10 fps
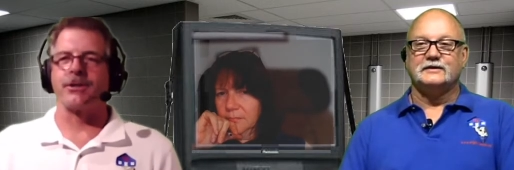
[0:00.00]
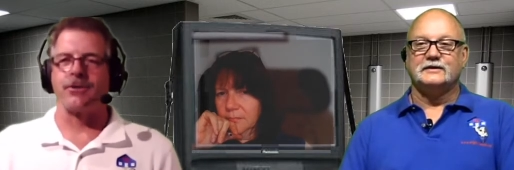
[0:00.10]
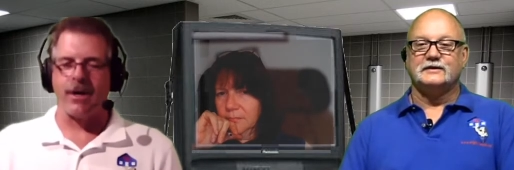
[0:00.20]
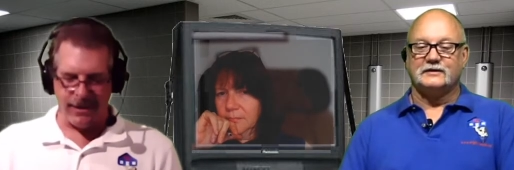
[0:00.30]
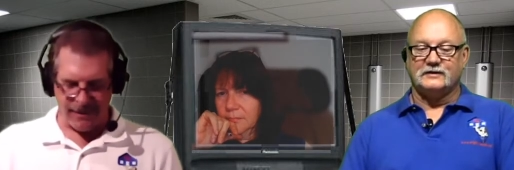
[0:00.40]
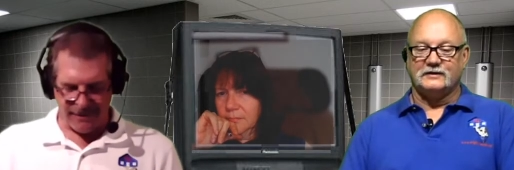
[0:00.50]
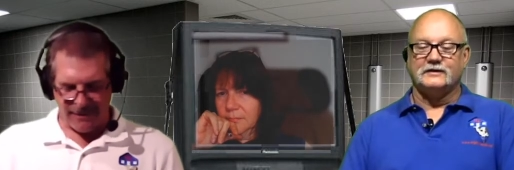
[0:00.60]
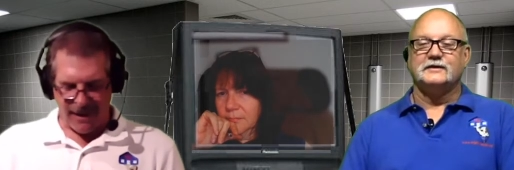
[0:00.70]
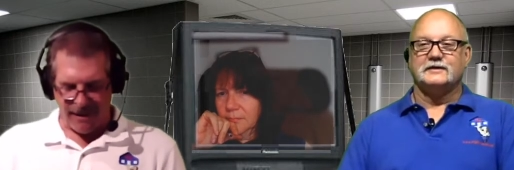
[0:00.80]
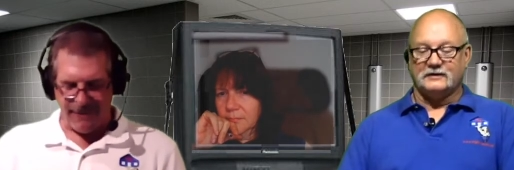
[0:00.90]
Speaker 1: things, right?
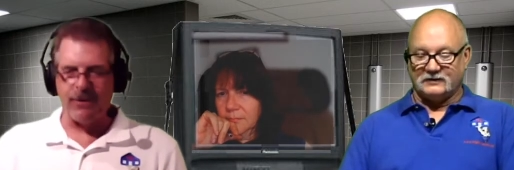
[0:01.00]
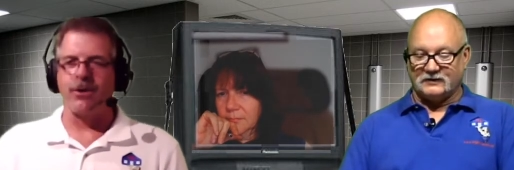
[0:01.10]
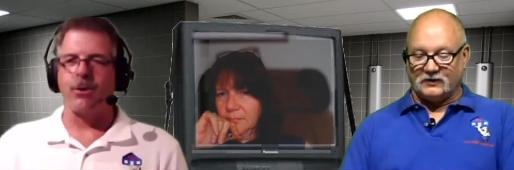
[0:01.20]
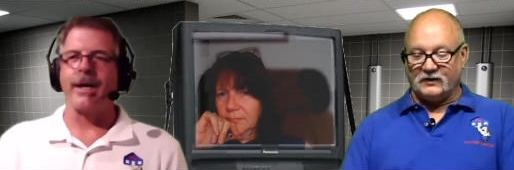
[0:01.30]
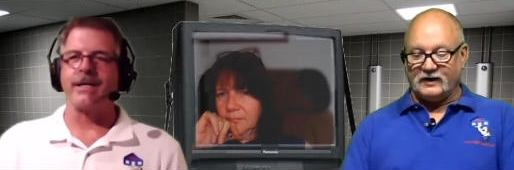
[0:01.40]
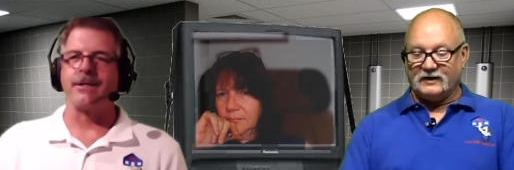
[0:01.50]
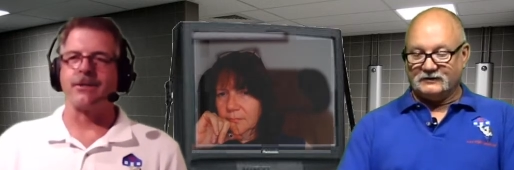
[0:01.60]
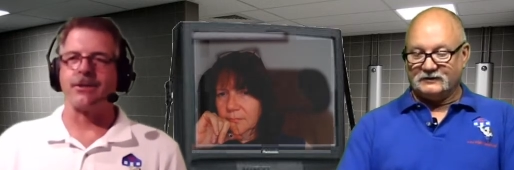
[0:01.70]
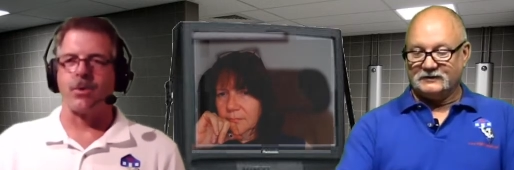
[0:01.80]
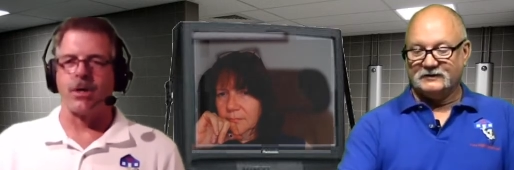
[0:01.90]
I found a way oh, yeah. it
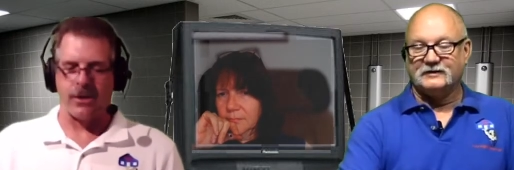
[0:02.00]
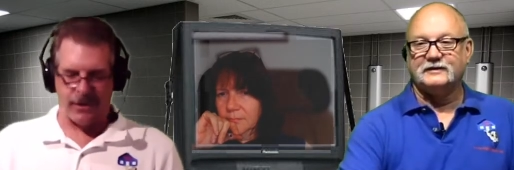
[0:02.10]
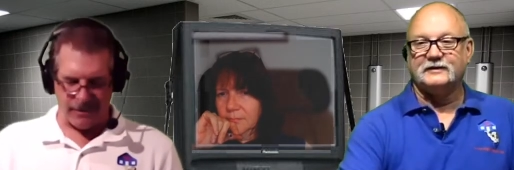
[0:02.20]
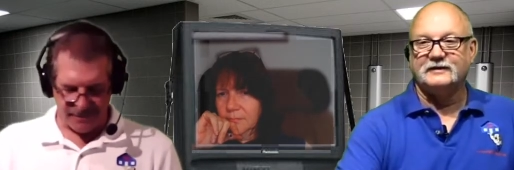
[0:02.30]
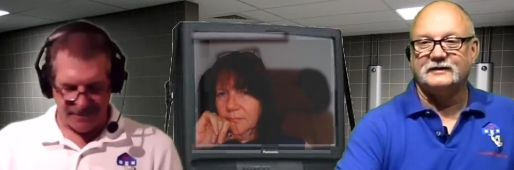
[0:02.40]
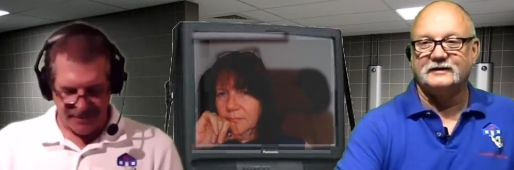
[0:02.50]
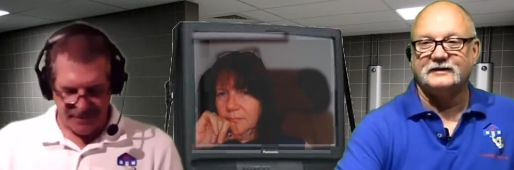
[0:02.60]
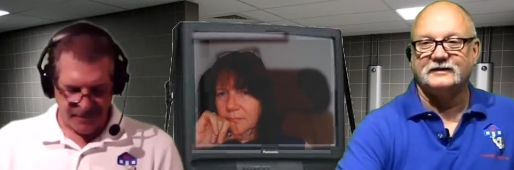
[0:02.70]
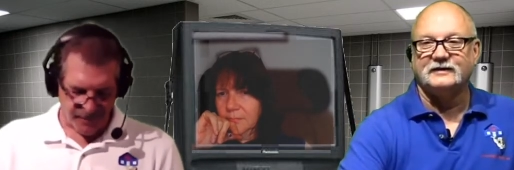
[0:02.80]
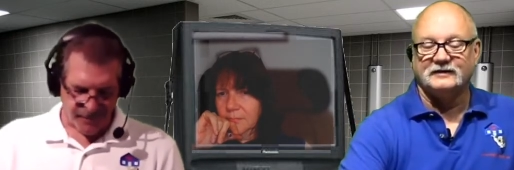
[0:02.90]
doesn't work.
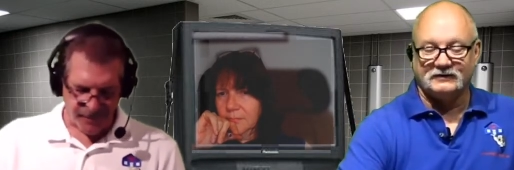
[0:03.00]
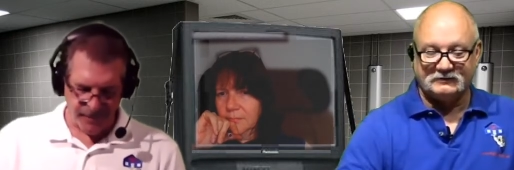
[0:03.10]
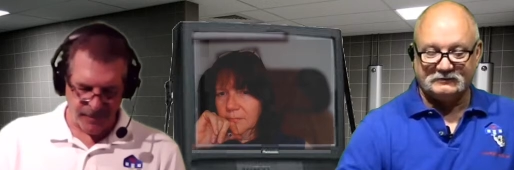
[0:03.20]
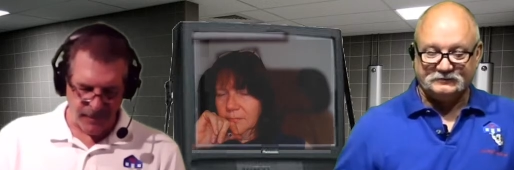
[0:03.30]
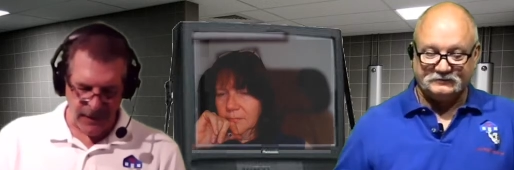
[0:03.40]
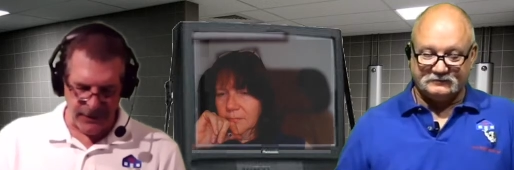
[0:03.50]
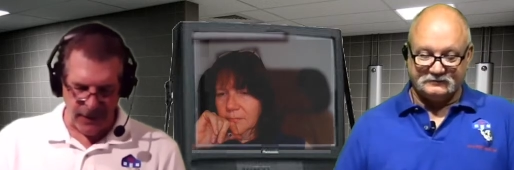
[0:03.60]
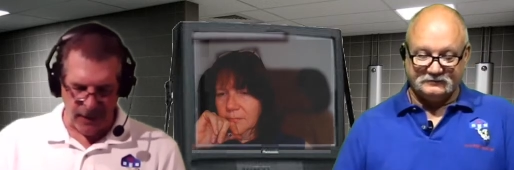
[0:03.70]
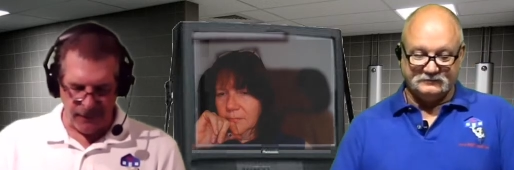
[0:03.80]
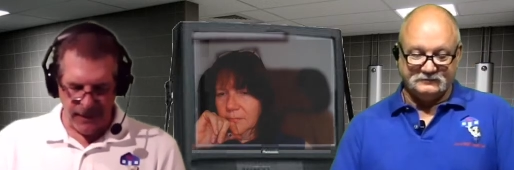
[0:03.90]

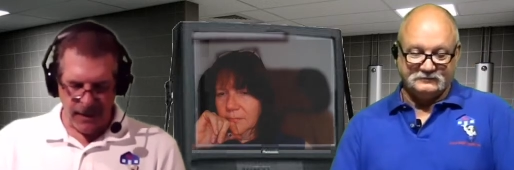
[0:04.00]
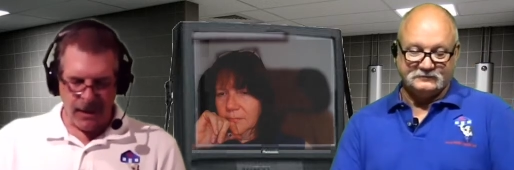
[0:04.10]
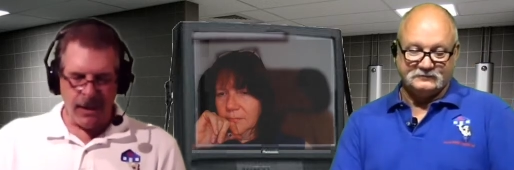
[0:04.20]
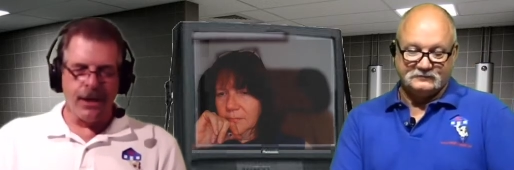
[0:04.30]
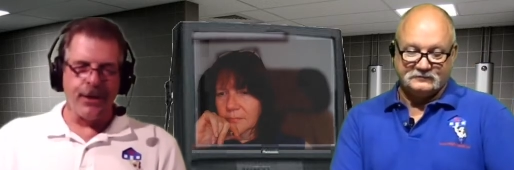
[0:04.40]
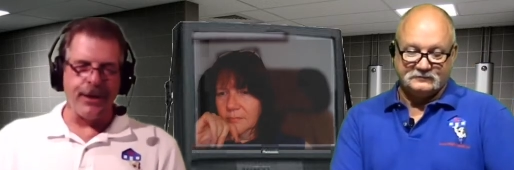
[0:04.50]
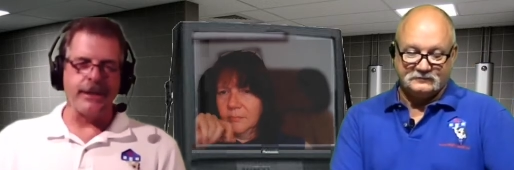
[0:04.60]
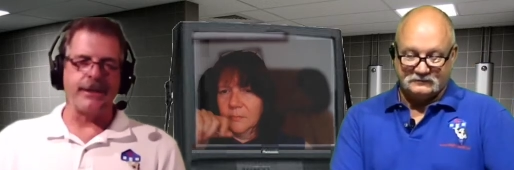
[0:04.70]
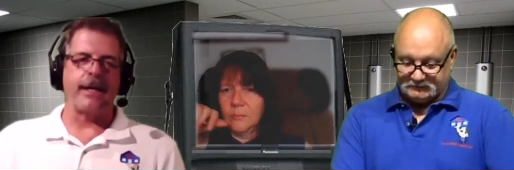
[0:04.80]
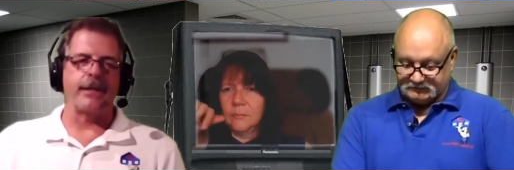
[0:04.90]
So,
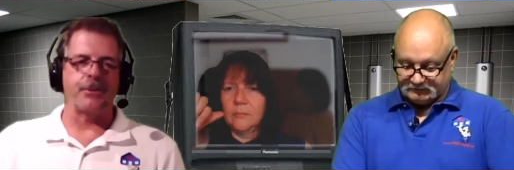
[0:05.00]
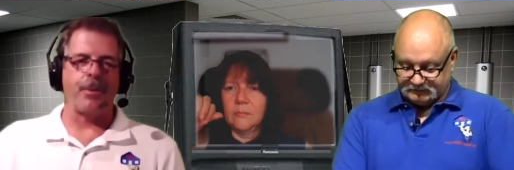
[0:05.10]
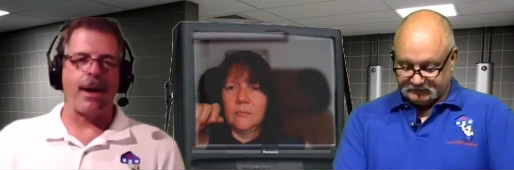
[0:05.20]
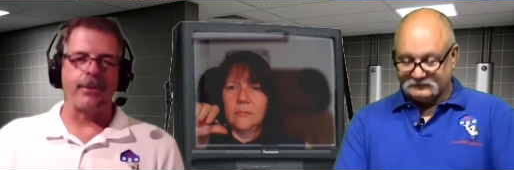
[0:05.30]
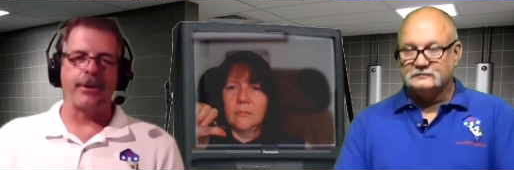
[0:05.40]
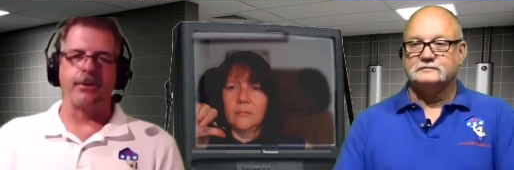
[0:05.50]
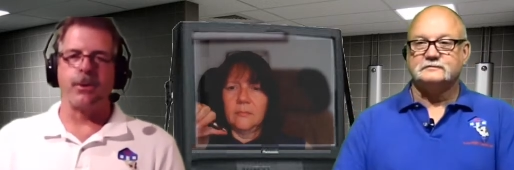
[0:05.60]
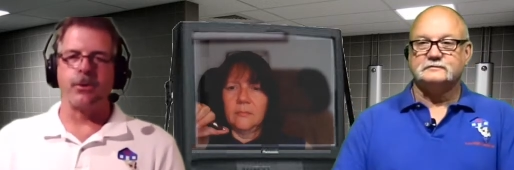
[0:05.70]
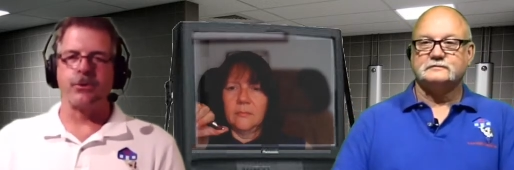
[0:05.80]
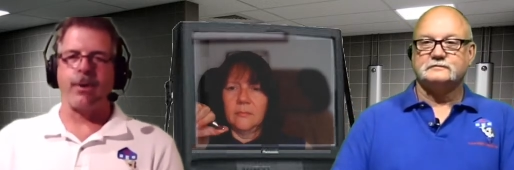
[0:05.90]
thin set is probably your
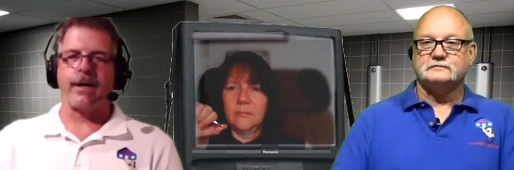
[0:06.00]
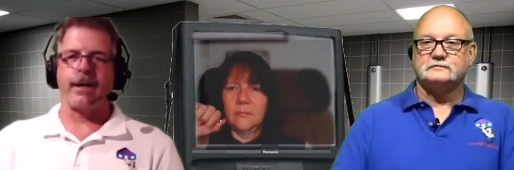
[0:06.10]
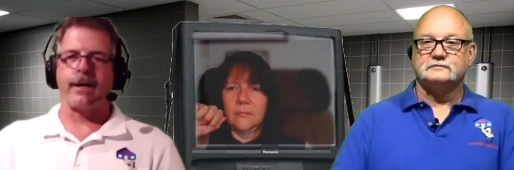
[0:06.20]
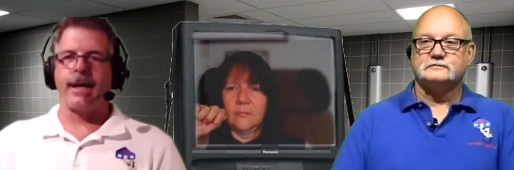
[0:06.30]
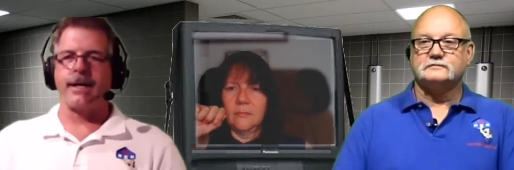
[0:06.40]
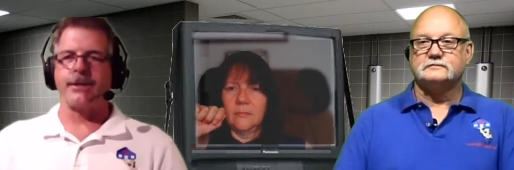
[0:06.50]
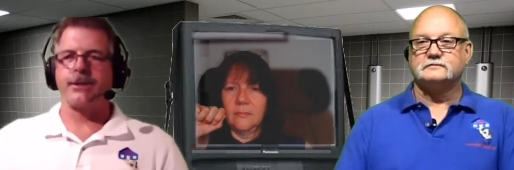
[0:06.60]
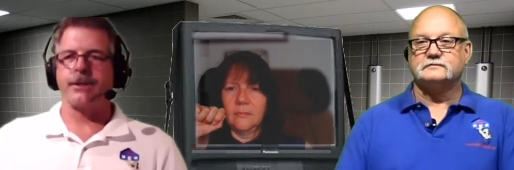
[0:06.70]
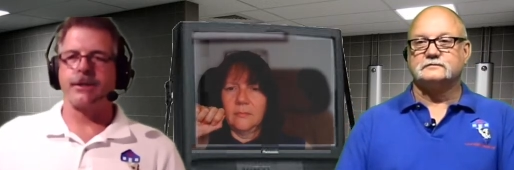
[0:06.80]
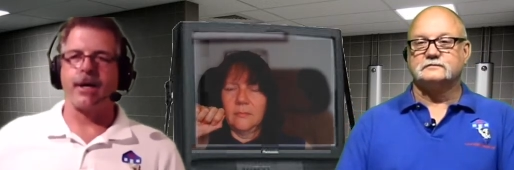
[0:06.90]
most
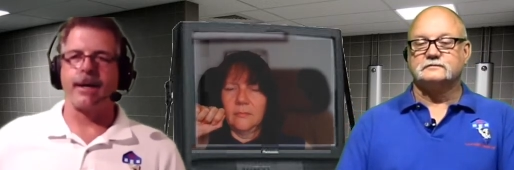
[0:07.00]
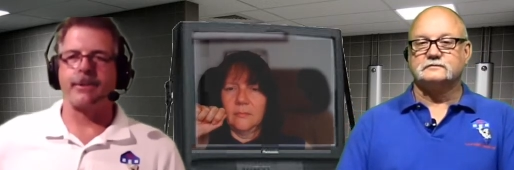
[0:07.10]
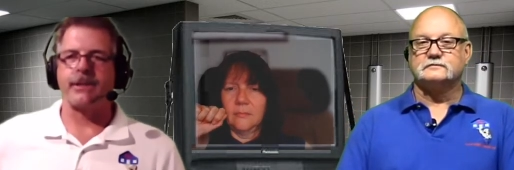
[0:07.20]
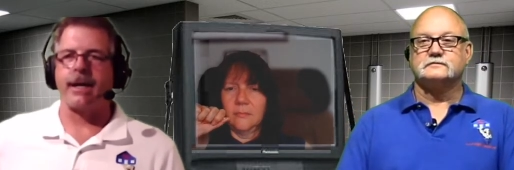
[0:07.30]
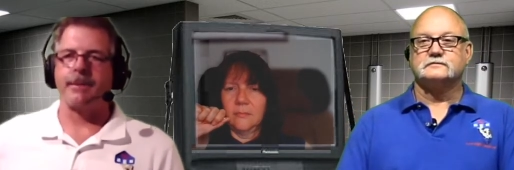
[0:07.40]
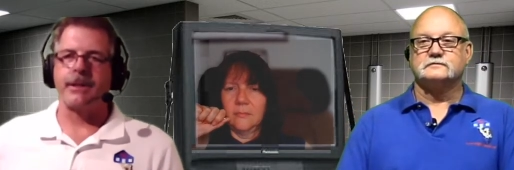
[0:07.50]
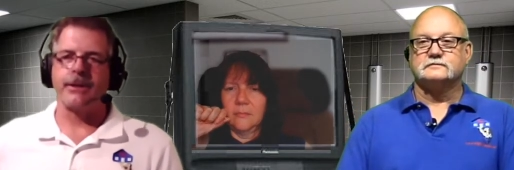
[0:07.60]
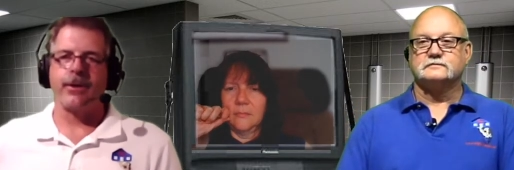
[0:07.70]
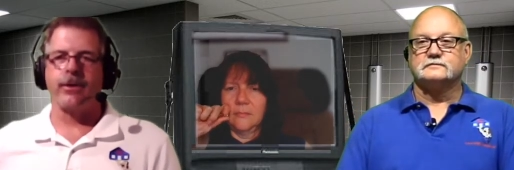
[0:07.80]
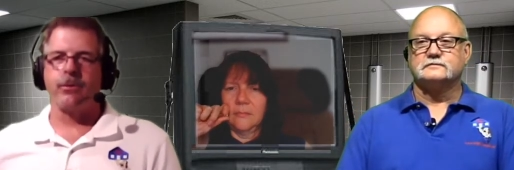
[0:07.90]
recognized type setting
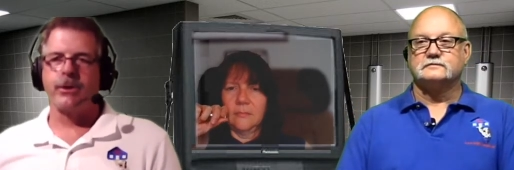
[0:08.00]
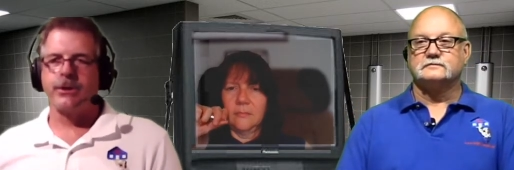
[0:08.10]
material,